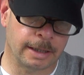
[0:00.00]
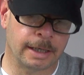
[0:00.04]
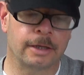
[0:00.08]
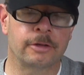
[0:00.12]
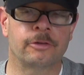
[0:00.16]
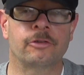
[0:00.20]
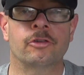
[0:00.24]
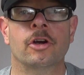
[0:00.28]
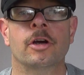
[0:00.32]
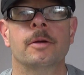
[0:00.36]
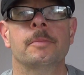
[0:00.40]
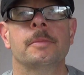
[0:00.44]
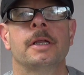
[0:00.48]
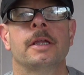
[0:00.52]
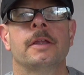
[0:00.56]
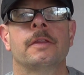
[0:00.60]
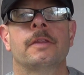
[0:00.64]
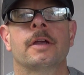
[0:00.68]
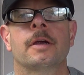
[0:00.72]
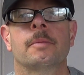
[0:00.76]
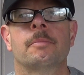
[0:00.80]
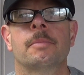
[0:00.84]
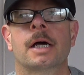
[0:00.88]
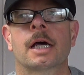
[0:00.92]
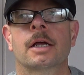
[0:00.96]
In Germany,
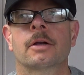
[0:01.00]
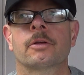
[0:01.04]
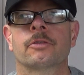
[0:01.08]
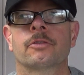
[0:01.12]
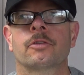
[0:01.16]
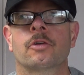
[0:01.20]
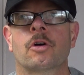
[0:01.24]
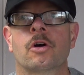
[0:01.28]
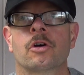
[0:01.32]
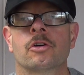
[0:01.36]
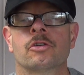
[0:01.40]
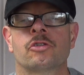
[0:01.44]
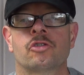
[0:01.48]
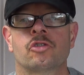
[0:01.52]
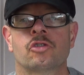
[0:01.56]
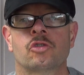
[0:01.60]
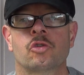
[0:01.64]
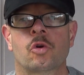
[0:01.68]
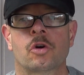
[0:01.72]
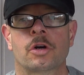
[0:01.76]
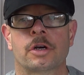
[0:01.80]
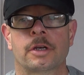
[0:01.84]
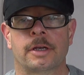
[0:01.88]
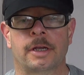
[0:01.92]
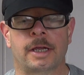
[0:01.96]
their bottles are
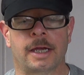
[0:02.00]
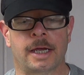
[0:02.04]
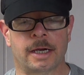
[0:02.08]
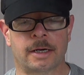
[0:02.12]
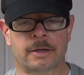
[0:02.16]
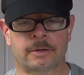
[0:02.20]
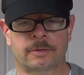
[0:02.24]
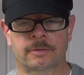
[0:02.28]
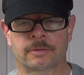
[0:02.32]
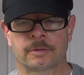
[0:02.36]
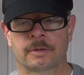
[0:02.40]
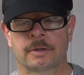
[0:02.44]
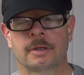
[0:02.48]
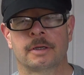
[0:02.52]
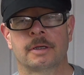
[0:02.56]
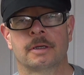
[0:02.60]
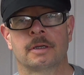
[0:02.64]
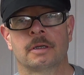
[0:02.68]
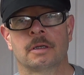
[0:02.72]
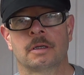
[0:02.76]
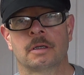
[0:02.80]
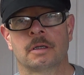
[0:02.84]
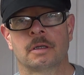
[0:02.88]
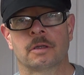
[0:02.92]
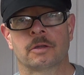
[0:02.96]
short neck,
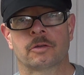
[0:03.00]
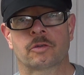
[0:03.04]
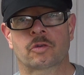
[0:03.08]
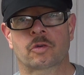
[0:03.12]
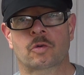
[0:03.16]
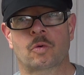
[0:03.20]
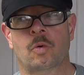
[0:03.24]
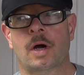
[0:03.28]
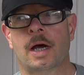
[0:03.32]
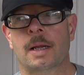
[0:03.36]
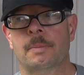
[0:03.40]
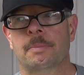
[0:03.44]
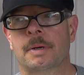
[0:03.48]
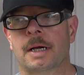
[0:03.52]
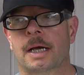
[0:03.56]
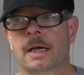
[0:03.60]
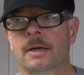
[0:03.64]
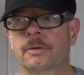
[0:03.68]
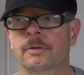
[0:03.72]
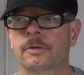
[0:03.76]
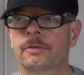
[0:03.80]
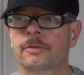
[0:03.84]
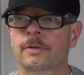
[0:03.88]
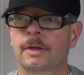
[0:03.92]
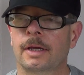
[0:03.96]
squat
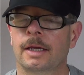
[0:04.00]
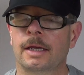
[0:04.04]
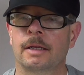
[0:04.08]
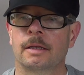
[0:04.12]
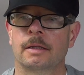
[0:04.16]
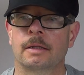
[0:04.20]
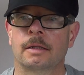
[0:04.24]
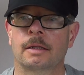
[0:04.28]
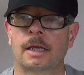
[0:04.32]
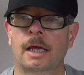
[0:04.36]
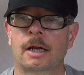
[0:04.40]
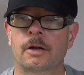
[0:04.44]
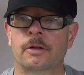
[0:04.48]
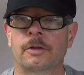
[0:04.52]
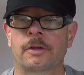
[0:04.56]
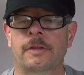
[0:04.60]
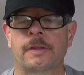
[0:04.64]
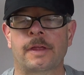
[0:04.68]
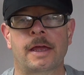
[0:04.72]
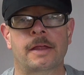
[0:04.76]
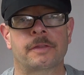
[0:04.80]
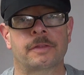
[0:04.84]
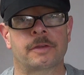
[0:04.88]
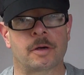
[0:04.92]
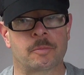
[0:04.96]
bottles, and not only
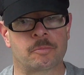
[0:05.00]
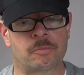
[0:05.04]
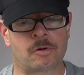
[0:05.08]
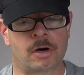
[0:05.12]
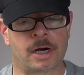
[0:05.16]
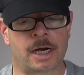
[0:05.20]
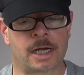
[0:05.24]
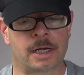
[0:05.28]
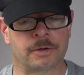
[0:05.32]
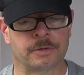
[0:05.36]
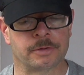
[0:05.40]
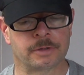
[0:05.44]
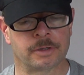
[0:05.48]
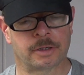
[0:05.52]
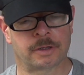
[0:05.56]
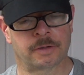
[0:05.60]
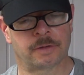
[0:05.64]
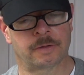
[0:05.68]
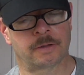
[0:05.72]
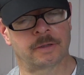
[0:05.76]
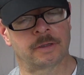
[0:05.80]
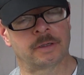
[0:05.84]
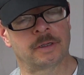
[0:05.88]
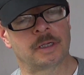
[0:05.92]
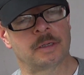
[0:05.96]
that, they're brown.
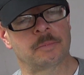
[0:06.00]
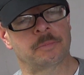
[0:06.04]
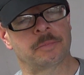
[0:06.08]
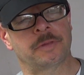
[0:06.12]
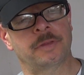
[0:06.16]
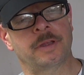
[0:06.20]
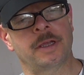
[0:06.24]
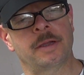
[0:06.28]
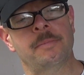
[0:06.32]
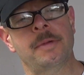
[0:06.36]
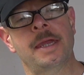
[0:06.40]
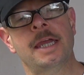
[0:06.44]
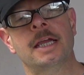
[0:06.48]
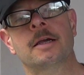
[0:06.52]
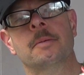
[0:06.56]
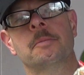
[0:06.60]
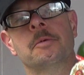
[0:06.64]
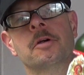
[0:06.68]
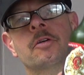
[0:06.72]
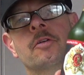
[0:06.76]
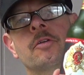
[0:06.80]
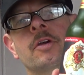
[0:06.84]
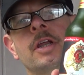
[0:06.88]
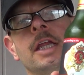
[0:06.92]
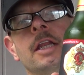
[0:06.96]
But they make them
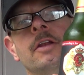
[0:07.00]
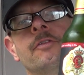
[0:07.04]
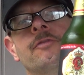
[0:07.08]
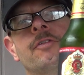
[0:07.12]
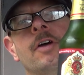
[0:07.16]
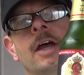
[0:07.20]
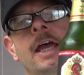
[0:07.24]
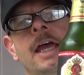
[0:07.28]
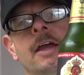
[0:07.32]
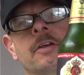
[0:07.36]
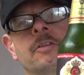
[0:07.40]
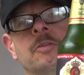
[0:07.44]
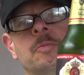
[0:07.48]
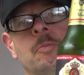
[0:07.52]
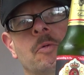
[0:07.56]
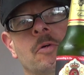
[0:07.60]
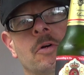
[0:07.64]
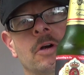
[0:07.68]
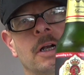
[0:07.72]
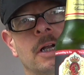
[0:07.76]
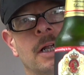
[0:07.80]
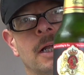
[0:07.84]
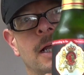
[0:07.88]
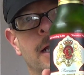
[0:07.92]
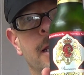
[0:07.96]
green for
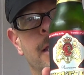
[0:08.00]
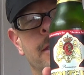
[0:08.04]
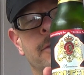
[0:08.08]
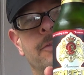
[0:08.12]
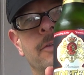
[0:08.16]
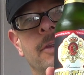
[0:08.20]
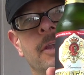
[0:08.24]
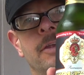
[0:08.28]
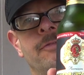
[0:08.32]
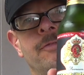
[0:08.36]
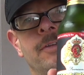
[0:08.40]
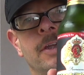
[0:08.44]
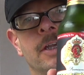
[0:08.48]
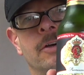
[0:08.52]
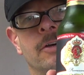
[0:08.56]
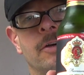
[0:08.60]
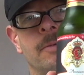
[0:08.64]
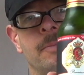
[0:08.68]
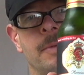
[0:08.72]
export. I guess they figure